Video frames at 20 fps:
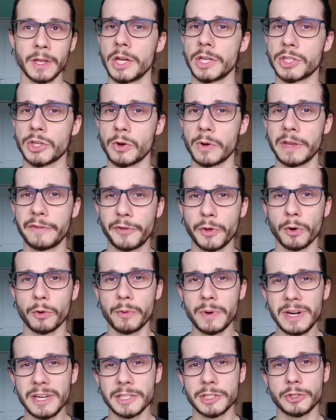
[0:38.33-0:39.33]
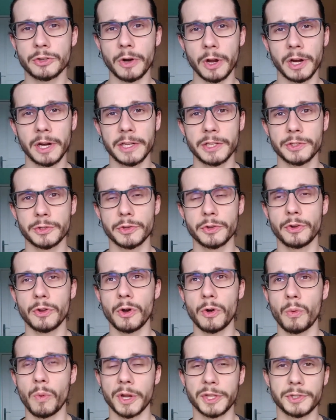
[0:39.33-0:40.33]
So if you're really struggling to
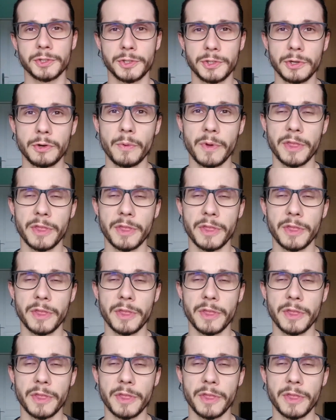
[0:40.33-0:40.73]
know what to do